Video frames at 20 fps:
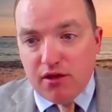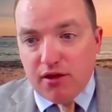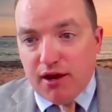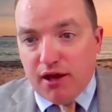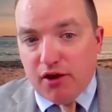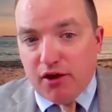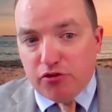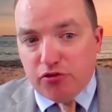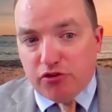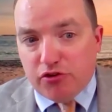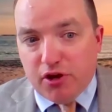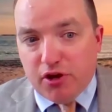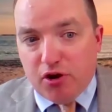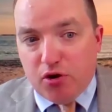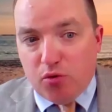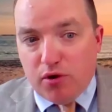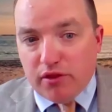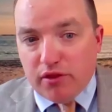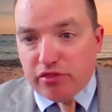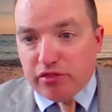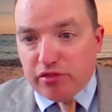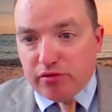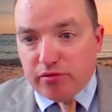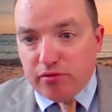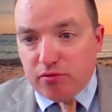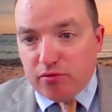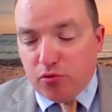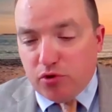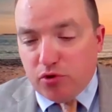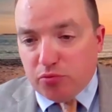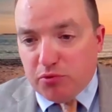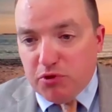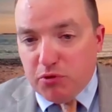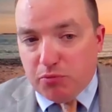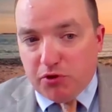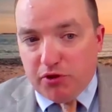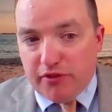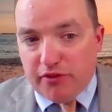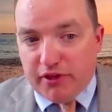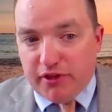How you deal with with
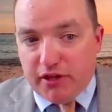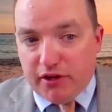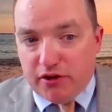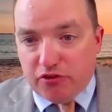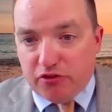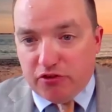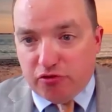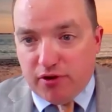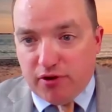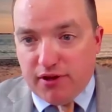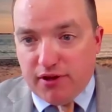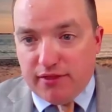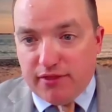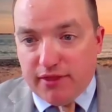people in the industry.